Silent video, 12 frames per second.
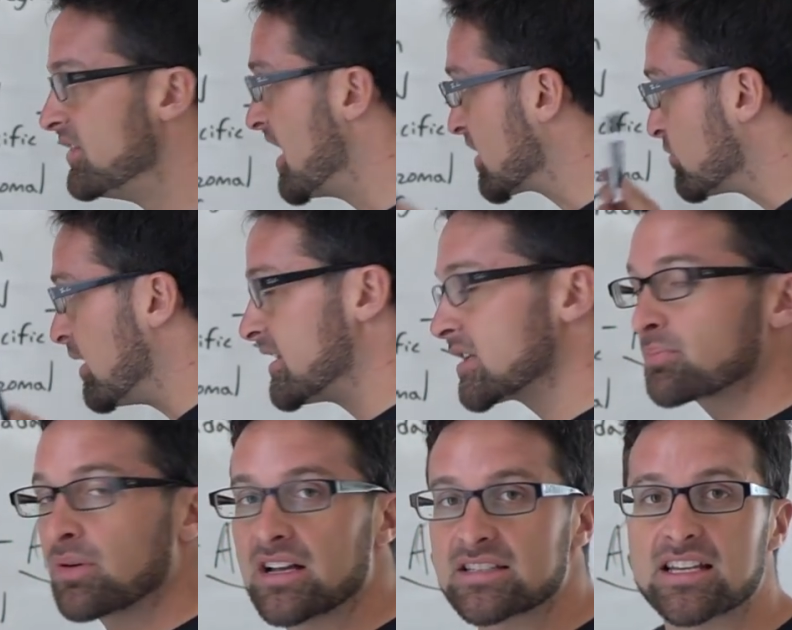That's why this
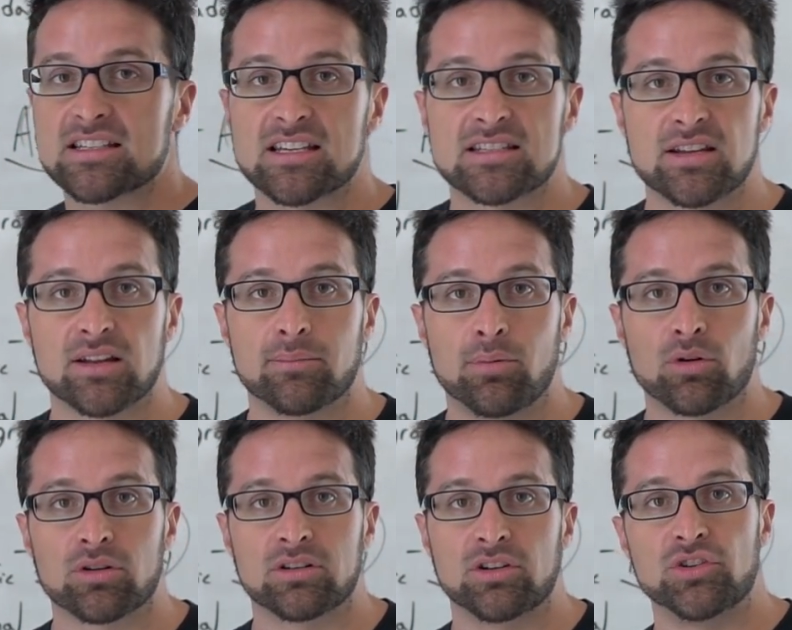process is still
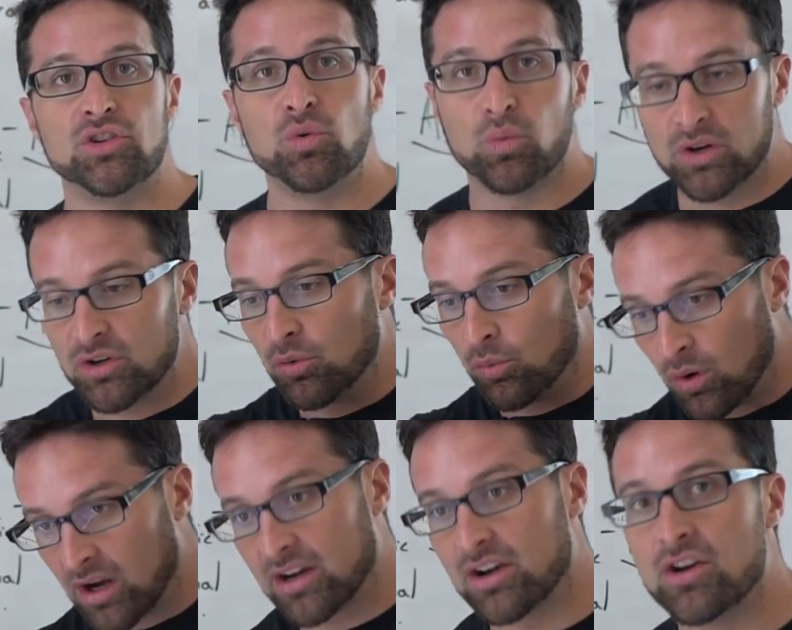important. You wouldn't
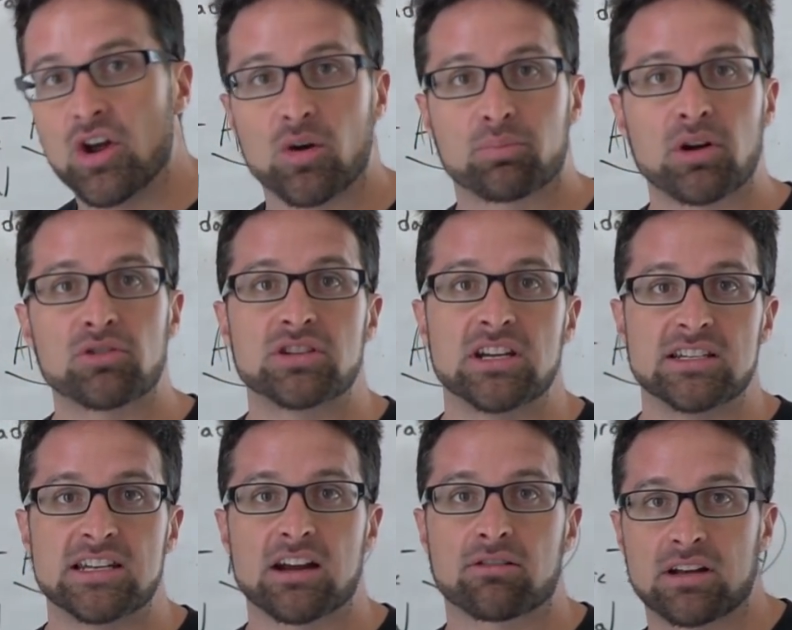want no protein
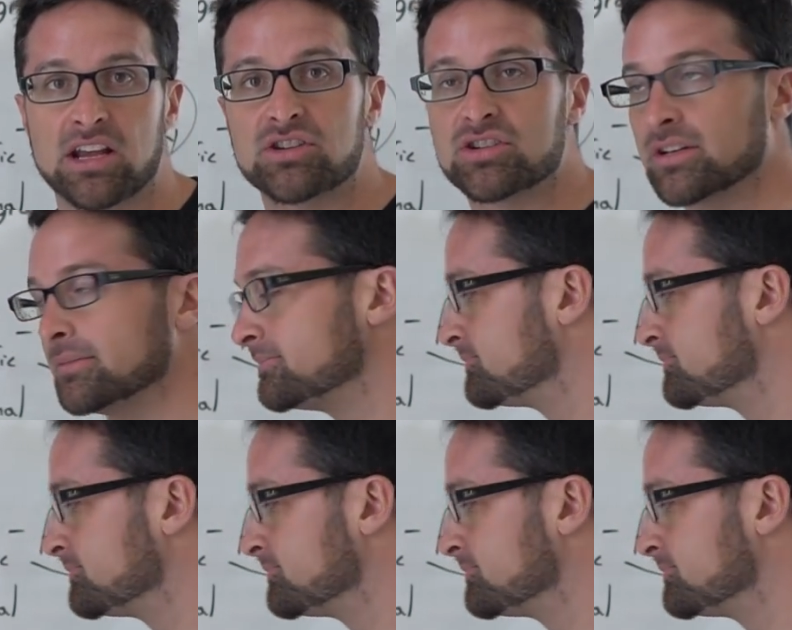degradation.